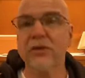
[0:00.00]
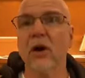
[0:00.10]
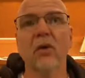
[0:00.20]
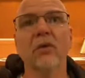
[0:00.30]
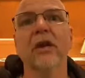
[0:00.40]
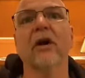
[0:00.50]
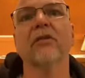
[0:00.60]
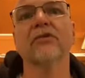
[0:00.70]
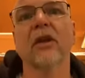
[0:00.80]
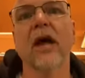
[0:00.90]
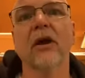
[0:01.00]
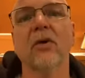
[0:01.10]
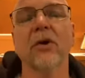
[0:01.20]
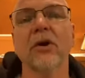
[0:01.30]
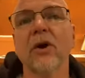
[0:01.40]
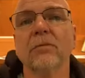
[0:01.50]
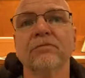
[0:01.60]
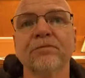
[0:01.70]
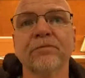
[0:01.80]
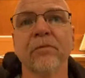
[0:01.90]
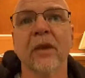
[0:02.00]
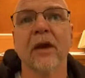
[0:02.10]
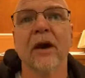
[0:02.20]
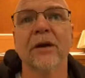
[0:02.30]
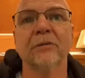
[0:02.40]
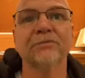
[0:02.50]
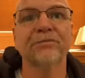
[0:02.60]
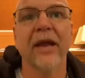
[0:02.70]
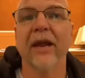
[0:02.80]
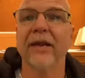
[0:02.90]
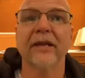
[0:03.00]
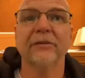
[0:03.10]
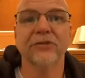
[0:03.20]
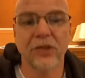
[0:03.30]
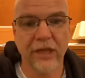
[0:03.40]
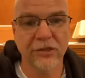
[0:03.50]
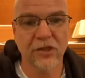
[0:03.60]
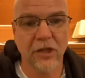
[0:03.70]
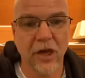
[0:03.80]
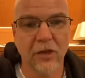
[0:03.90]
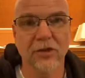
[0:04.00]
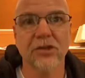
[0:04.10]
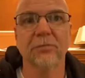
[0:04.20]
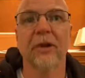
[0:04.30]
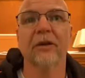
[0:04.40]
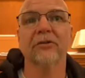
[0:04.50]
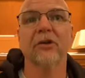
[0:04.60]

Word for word: So, you know, there's a lot going on. Um, and I didn't change the colors up there.